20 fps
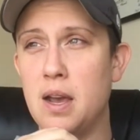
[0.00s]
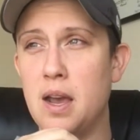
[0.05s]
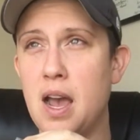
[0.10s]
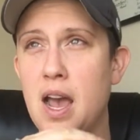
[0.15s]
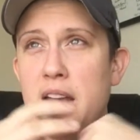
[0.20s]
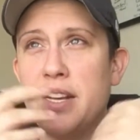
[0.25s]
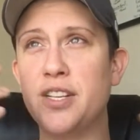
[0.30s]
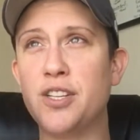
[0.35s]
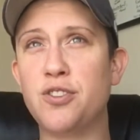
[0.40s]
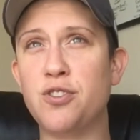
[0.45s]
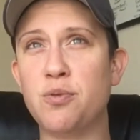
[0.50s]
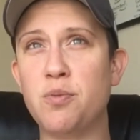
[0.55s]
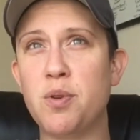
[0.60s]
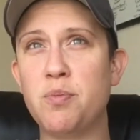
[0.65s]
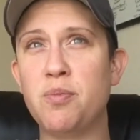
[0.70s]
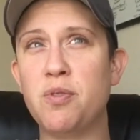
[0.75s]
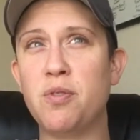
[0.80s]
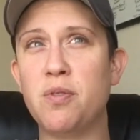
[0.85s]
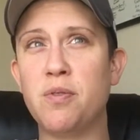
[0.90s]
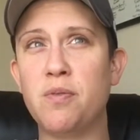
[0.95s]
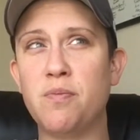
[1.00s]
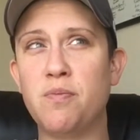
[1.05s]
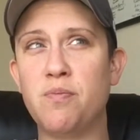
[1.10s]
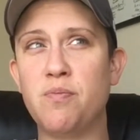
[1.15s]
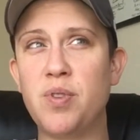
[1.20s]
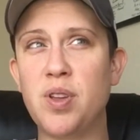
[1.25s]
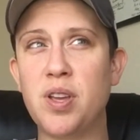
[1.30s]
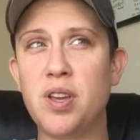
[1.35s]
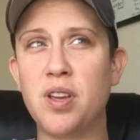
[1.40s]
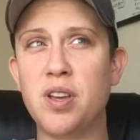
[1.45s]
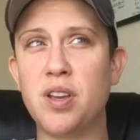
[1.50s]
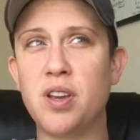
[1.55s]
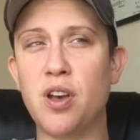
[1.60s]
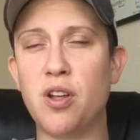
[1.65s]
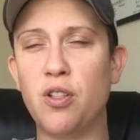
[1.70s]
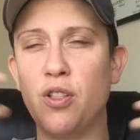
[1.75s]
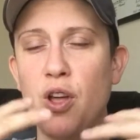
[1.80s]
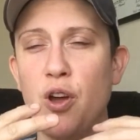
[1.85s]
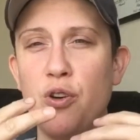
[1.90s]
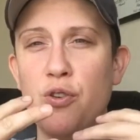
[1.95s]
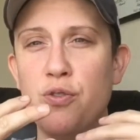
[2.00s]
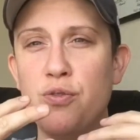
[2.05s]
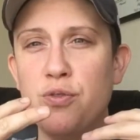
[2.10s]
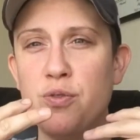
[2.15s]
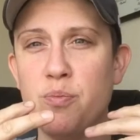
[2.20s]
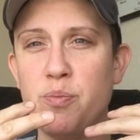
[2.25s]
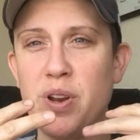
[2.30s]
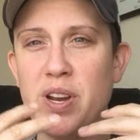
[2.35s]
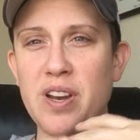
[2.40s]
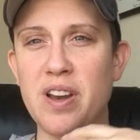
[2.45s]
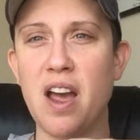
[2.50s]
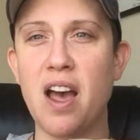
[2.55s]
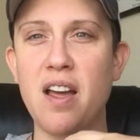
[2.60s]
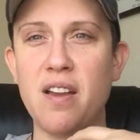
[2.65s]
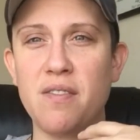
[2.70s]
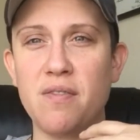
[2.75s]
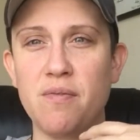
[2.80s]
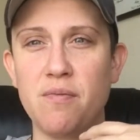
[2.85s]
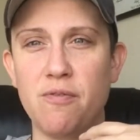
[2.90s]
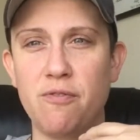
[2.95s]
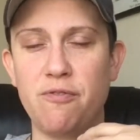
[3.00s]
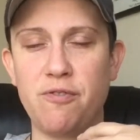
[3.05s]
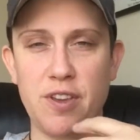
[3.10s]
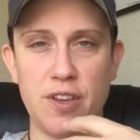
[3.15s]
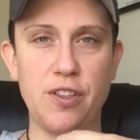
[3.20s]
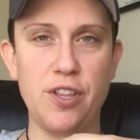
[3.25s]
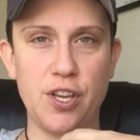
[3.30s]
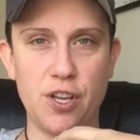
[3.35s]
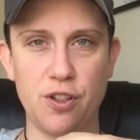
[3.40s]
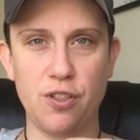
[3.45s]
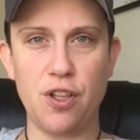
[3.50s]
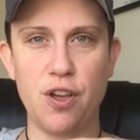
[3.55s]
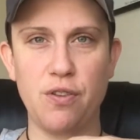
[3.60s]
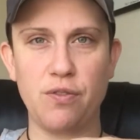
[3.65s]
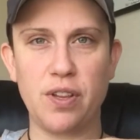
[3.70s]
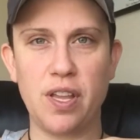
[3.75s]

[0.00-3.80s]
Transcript: I just remember being alone, but not feeling alone.